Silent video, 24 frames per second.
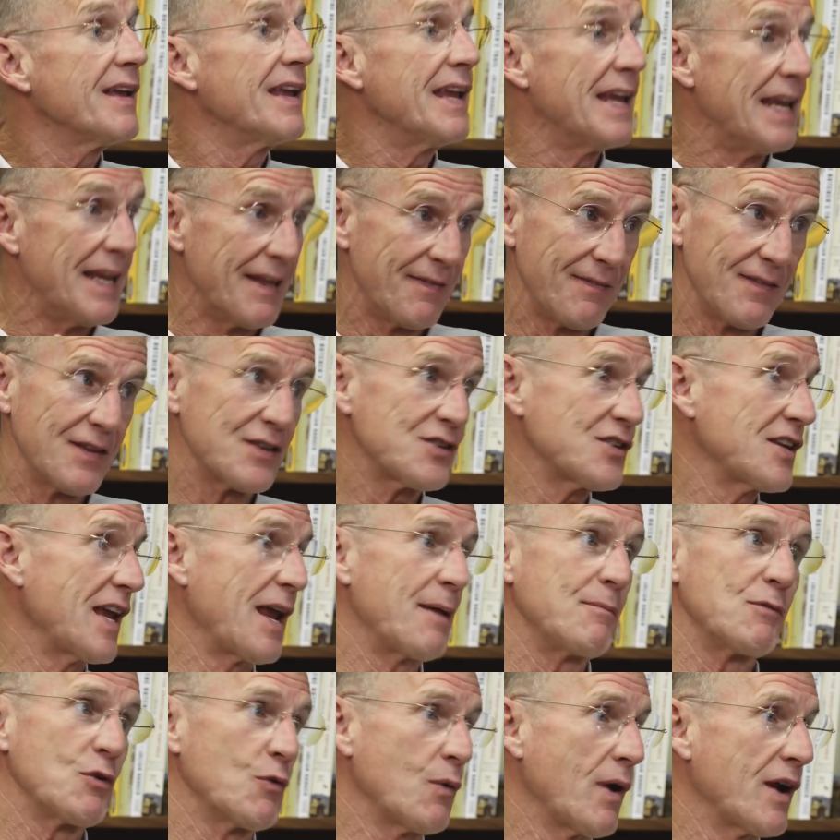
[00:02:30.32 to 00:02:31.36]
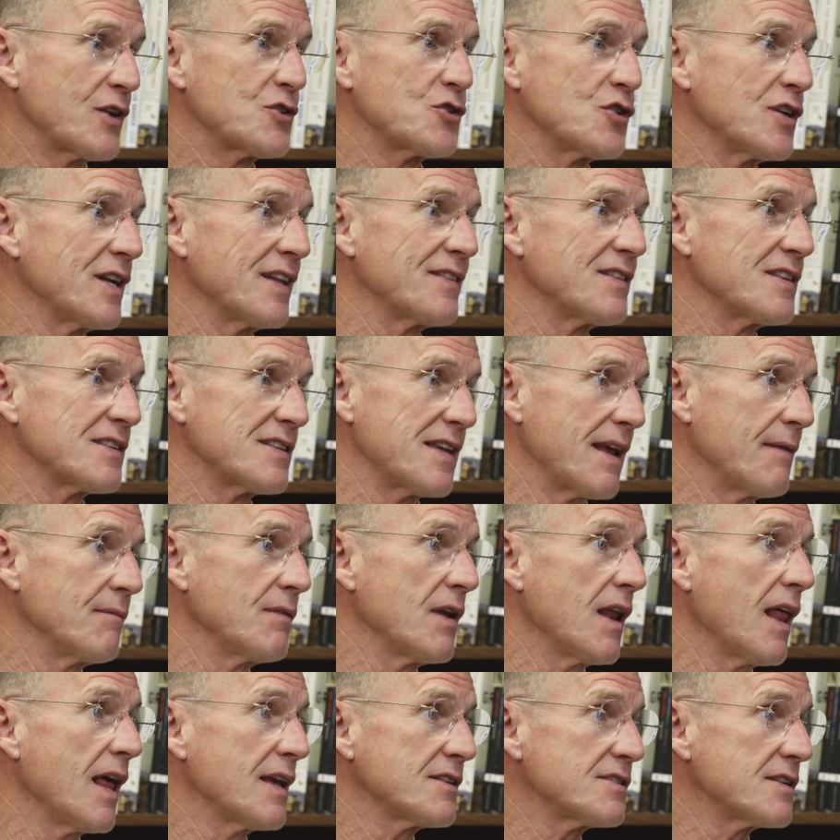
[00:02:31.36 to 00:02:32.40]
in the same direction at the same
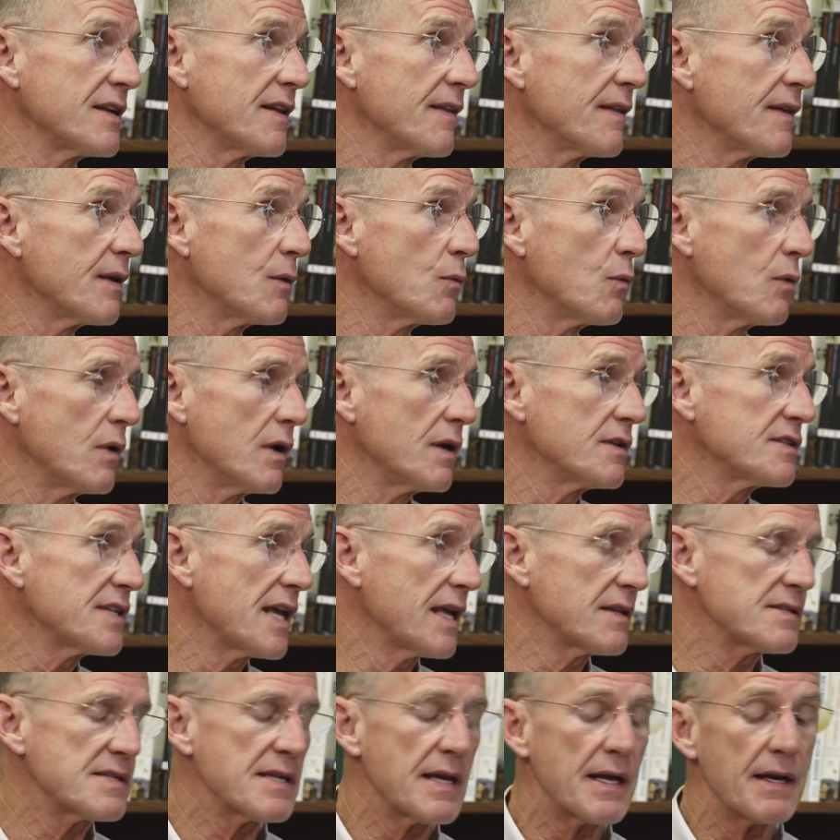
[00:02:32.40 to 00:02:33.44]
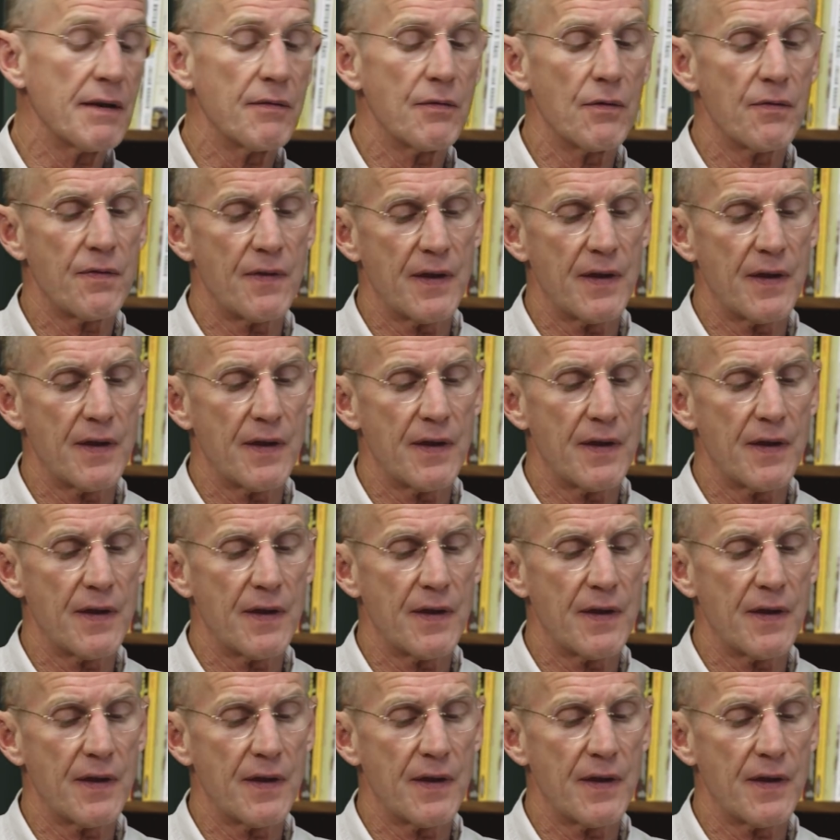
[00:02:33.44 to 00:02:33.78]
velocity that it was outside other